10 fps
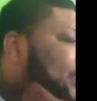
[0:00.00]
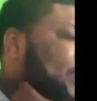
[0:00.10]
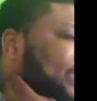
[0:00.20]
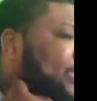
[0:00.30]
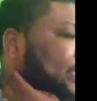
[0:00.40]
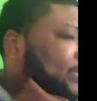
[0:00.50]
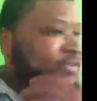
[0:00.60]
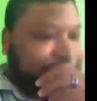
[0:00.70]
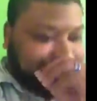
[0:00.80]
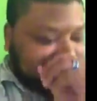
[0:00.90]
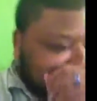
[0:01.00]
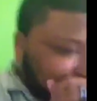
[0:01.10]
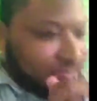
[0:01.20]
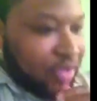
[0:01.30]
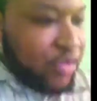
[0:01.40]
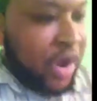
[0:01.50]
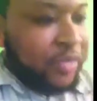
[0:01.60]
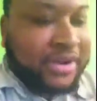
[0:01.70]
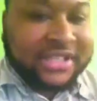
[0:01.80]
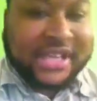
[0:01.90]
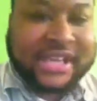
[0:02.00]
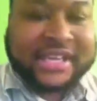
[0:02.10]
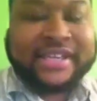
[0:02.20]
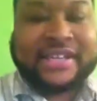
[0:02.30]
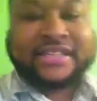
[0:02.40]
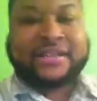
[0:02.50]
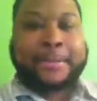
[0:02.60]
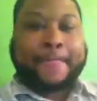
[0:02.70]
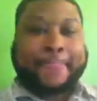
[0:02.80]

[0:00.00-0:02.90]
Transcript: But, what I want to say is,